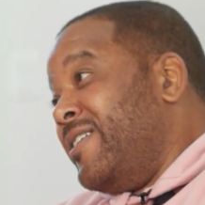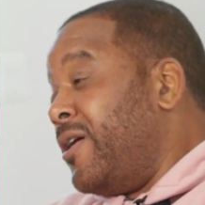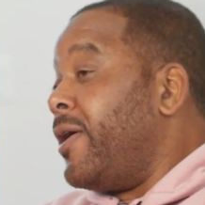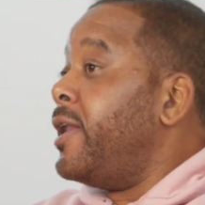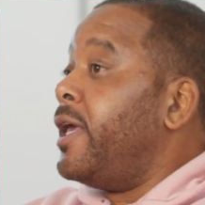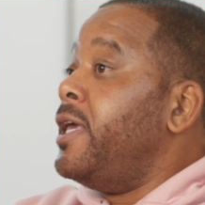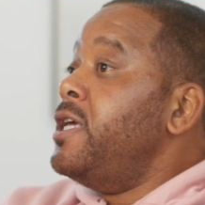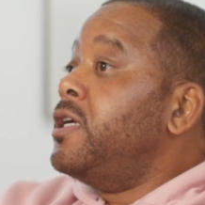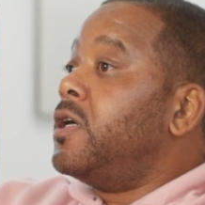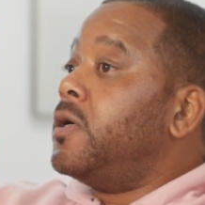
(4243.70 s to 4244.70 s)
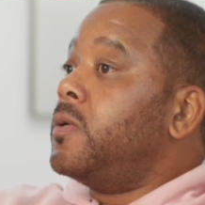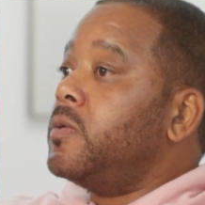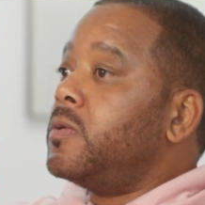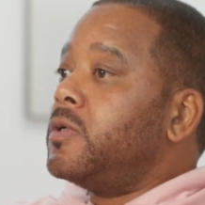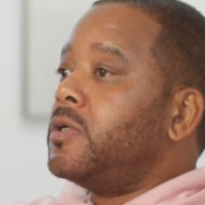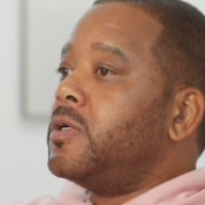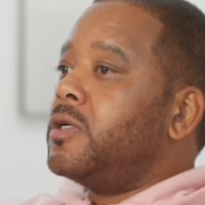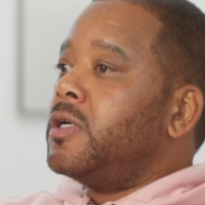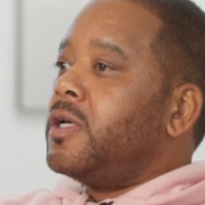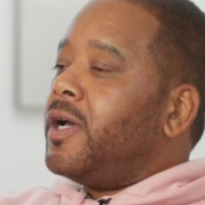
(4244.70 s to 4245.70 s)
And the ego,
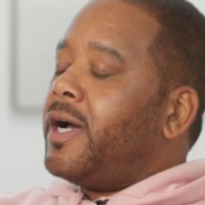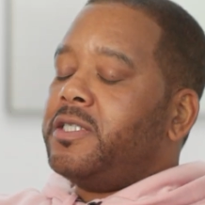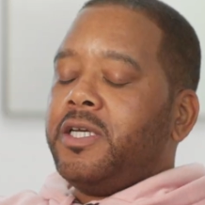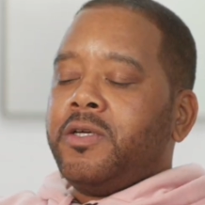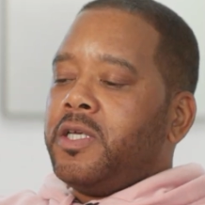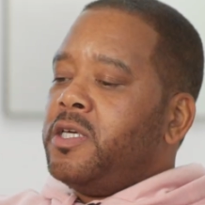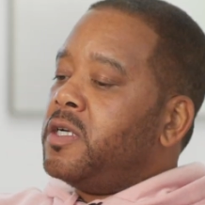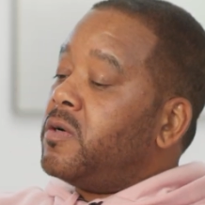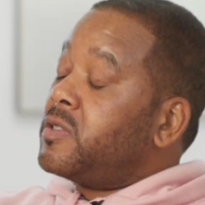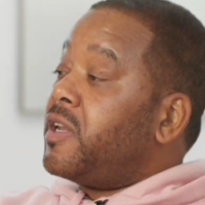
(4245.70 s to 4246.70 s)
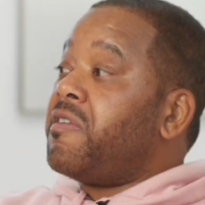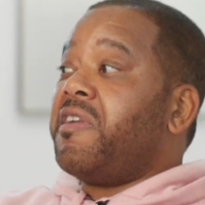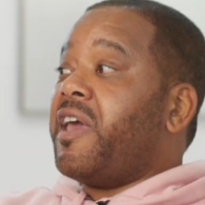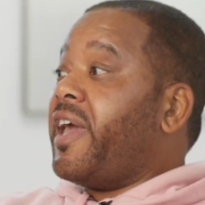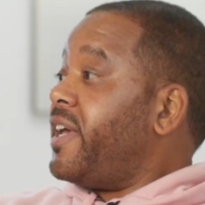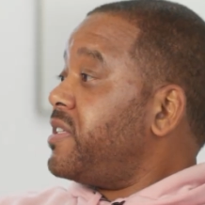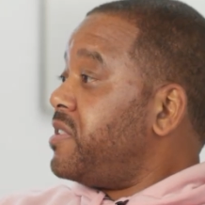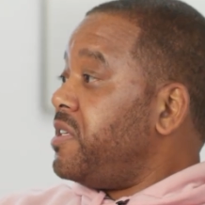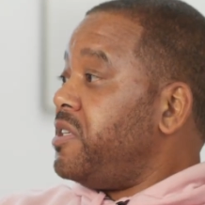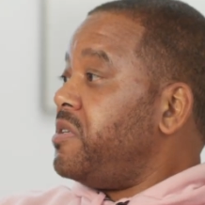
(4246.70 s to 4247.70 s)
I tell you, the ego is a
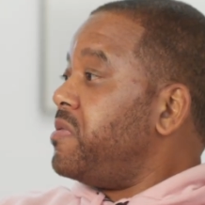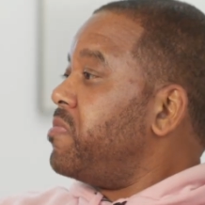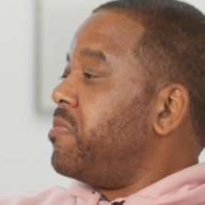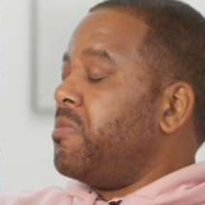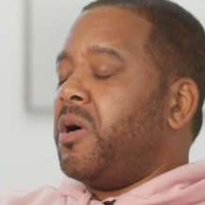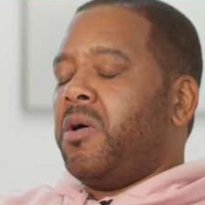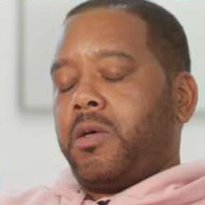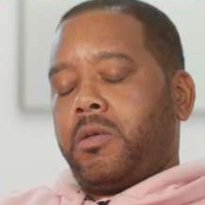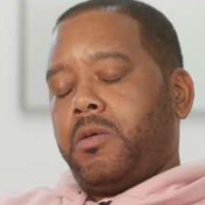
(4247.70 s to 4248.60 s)
nasty, ugh.